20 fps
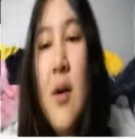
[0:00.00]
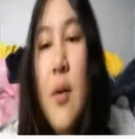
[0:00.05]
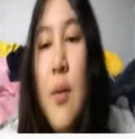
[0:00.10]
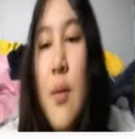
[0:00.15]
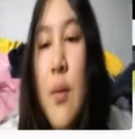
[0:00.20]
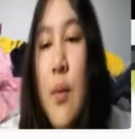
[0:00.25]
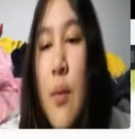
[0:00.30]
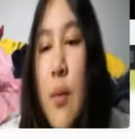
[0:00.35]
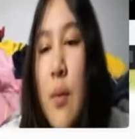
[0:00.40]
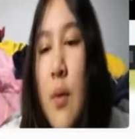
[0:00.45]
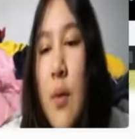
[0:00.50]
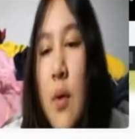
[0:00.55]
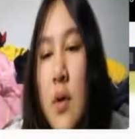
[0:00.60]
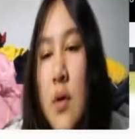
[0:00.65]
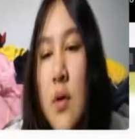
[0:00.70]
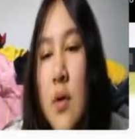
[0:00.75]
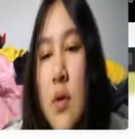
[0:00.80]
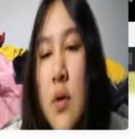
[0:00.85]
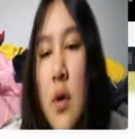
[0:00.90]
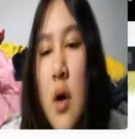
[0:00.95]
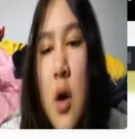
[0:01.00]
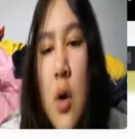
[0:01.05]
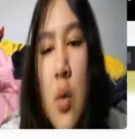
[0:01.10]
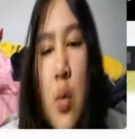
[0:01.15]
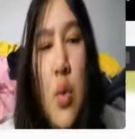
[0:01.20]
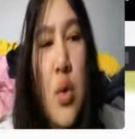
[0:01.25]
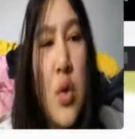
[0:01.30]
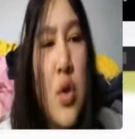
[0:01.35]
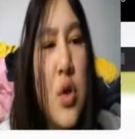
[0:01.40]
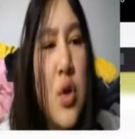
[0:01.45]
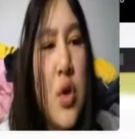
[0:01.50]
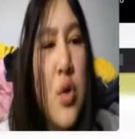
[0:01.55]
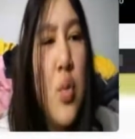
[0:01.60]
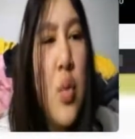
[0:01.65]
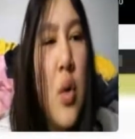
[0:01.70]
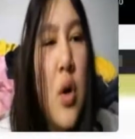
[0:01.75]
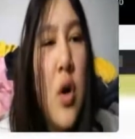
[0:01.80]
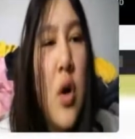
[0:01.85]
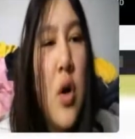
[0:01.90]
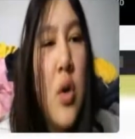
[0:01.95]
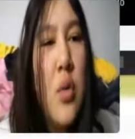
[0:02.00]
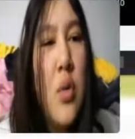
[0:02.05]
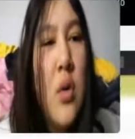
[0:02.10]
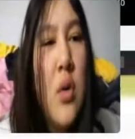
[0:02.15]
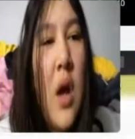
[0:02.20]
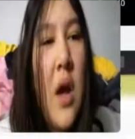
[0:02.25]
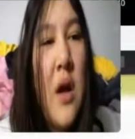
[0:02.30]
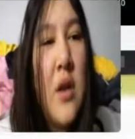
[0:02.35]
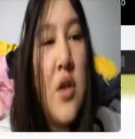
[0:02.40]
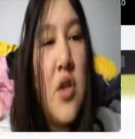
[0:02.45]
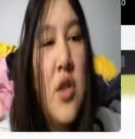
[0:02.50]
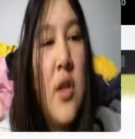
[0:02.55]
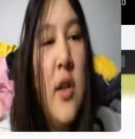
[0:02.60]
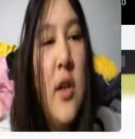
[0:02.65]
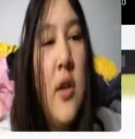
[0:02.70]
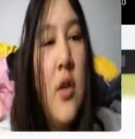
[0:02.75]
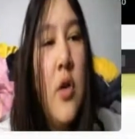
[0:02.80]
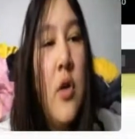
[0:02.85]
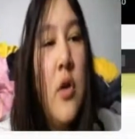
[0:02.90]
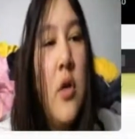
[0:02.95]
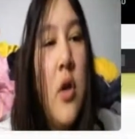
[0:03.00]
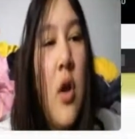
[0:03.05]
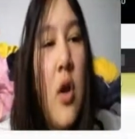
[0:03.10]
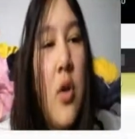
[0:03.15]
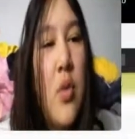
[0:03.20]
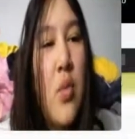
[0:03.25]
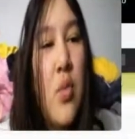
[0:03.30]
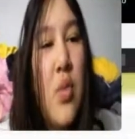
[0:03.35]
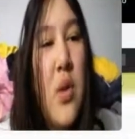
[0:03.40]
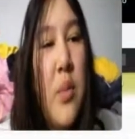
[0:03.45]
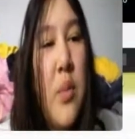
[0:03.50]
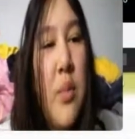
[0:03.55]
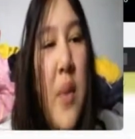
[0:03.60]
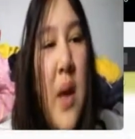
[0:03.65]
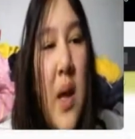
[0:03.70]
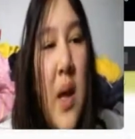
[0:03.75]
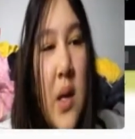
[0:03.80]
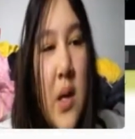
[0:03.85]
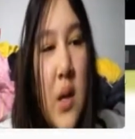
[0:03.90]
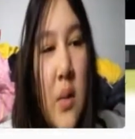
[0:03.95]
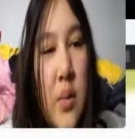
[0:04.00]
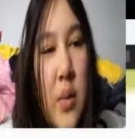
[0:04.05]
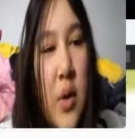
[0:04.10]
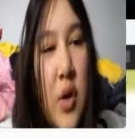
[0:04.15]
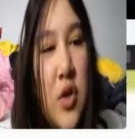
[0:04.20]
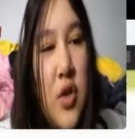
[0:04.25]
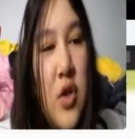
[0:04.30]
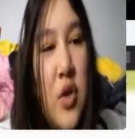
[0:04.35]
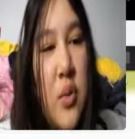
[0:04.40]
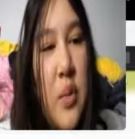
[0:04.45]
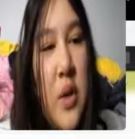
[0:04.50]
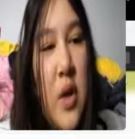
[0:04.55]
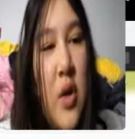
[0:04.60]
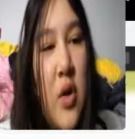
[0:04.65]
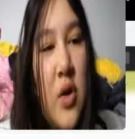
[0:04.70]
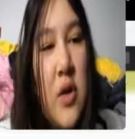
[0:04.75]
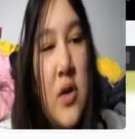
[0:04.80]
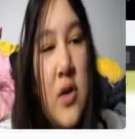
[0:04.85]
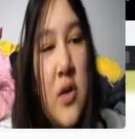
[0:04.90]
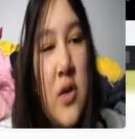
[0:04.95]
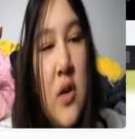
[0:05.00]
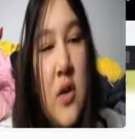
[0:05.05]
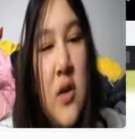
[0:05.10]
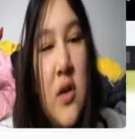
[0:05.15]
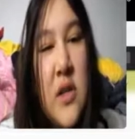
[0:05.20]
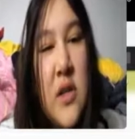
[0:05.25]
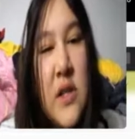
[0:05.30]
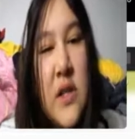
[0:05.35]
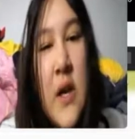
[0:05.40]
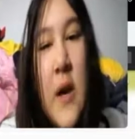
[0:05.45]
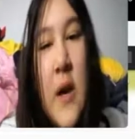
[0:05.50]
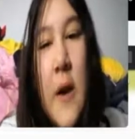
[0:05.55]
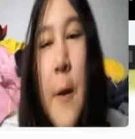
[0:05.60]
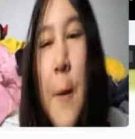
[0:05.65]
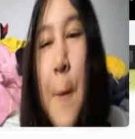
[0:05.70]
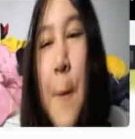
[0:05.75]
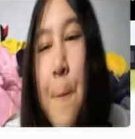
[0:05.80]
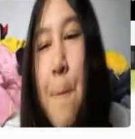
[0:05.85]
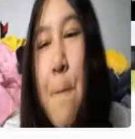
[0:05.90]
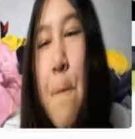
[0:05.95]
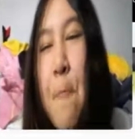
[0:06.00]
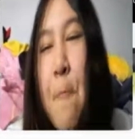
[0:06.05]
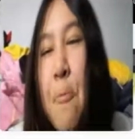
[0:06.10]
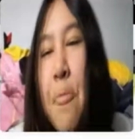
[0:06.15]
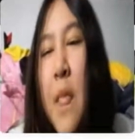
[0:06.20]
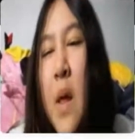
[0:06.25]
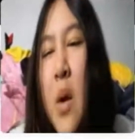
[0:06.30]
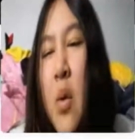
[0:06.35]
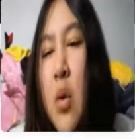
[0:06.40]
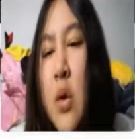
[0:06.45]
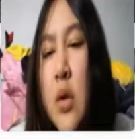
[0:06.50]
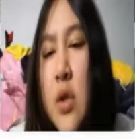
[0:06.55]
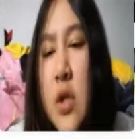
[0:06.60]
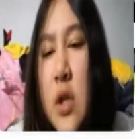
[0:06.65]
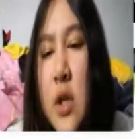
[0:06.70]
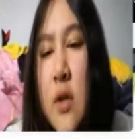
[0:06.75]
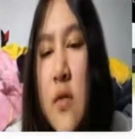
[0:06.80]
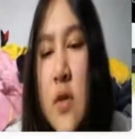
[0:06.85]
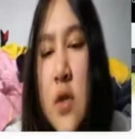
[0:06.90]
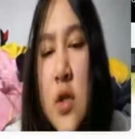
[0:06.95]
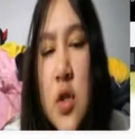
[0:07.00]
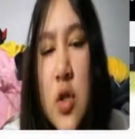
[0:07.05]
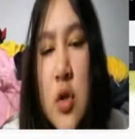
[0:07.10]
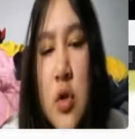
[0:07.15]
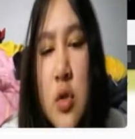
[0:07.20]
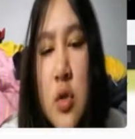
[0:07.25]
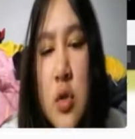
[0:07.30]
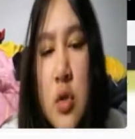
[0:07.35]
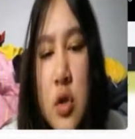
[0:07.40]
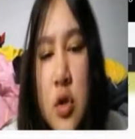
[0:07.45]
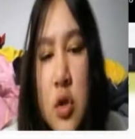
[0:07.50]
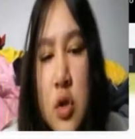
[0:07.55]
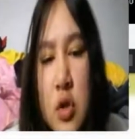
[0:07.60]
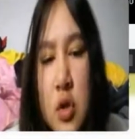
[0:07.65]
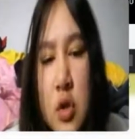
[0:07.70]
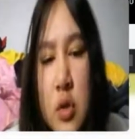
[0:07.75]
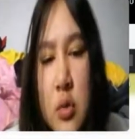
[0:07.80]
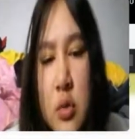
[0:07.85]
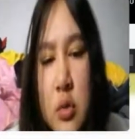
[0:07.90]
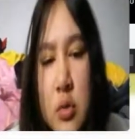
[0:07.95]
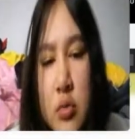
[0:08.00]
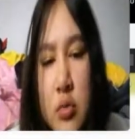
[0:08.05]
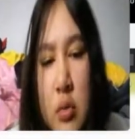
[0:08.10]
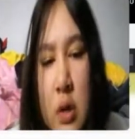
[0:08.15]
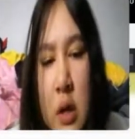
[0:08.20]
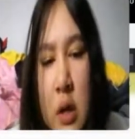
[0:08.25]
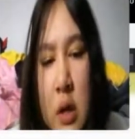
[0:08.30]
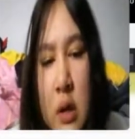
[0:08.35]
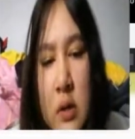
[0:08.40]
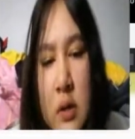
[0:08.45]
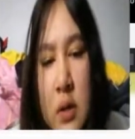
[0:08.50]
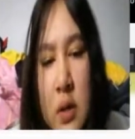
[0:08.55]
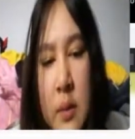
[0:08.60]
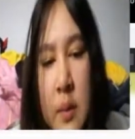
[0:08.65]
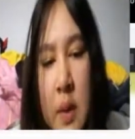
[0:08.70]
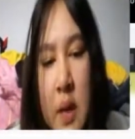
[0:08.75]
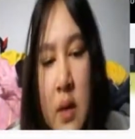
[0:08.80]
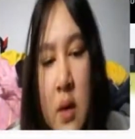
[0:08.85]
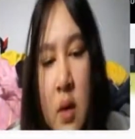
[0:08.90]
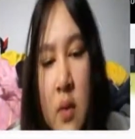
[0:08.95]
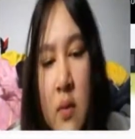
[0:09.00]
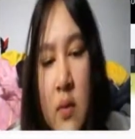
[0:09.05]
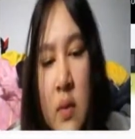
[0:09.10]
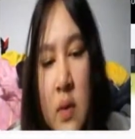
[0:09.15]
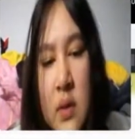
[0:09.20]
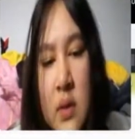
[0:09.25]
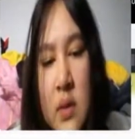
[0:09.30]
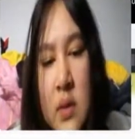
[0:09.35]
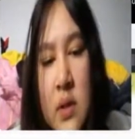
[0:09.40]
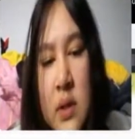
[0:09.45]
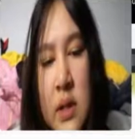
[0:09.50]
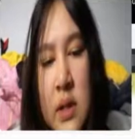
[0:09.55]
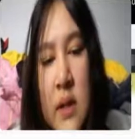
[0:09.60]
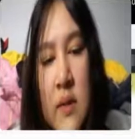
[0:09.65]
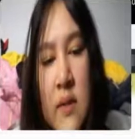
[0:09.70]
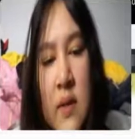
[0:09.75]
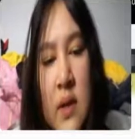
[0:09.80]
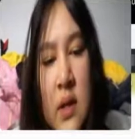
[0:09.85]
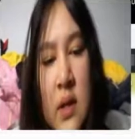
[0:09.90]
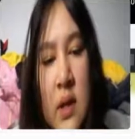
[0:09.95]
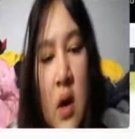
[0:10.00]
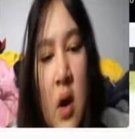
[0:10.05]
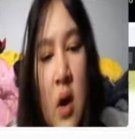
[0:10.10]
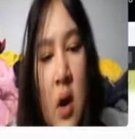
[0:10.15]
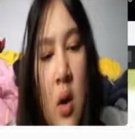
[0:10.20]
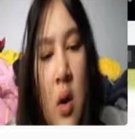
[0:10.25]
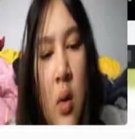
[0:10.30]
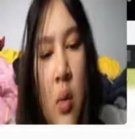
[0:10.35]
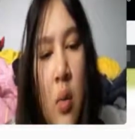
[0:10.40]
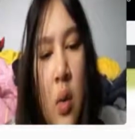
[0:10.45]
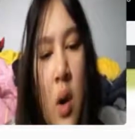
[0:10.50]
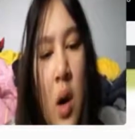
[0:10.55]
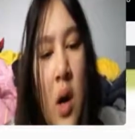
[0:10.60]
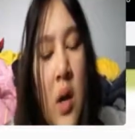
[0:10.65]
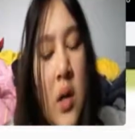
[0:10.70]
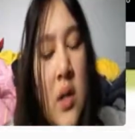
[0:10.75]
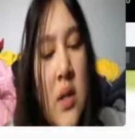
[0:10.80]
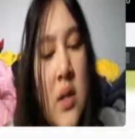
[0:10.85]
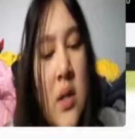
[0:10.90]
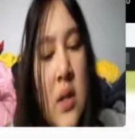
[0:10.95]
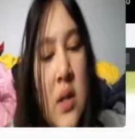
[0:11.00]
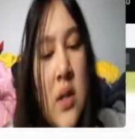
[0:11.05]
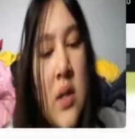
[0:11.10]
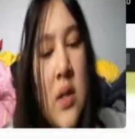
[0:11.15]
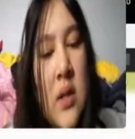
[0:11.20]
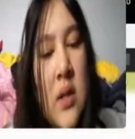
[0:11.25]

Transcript: What? I wondered what I'll actually look like with makeup on, to be honest, guys. What TV shoot reality makeovers, TV, huh? What?